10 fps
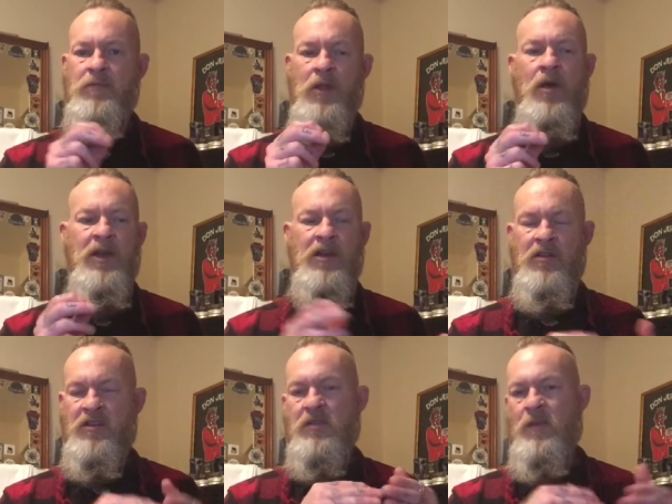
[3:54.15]

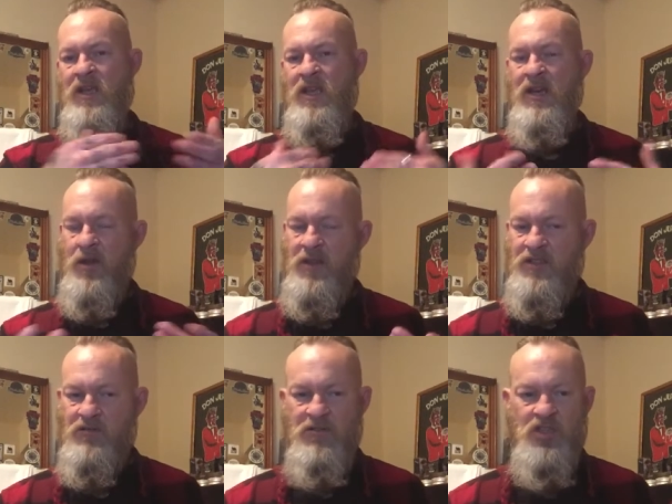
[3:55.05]
lighter to make it
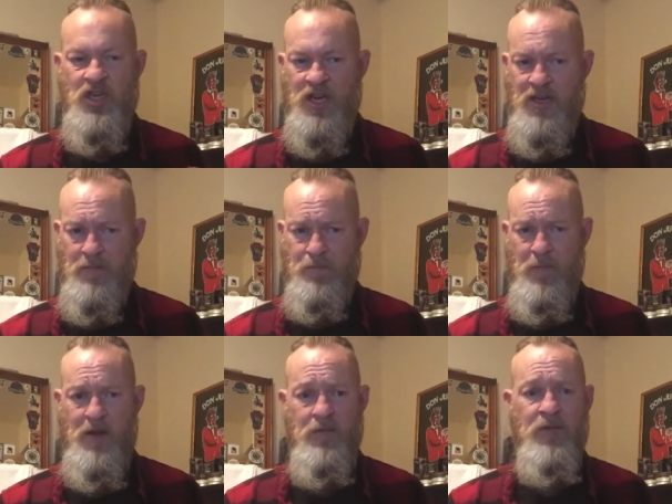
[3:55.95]
lighter and shade
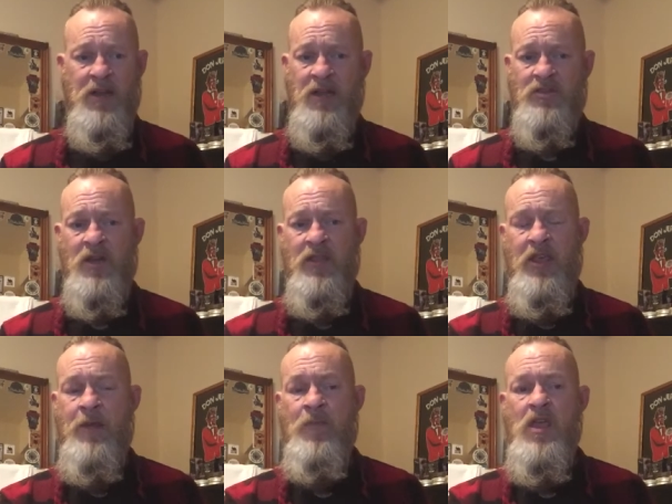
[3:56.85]
everything else like
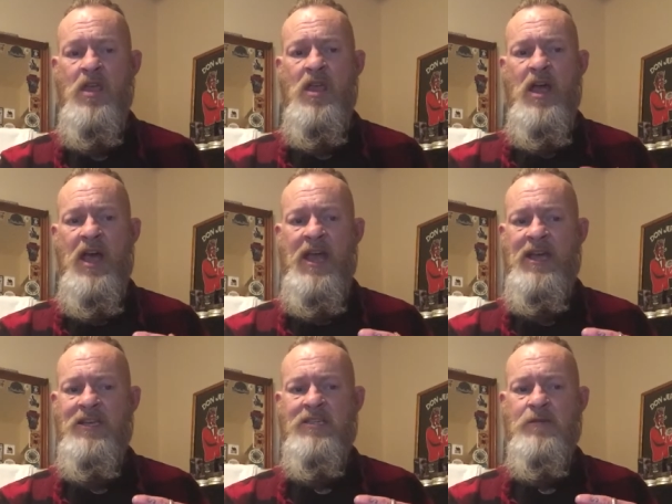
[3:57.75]
that.
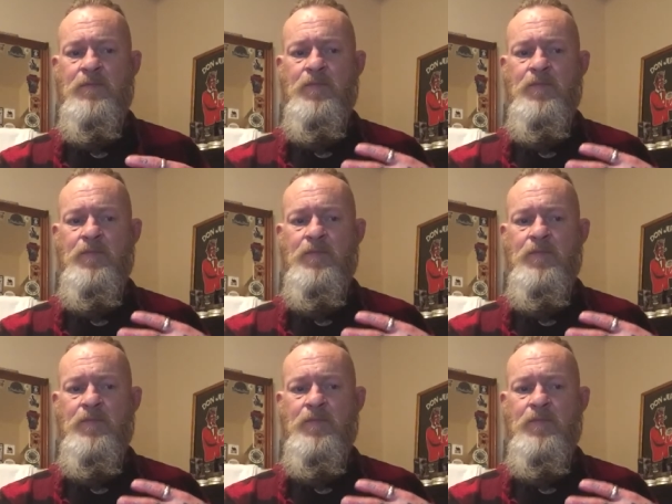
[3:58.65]
And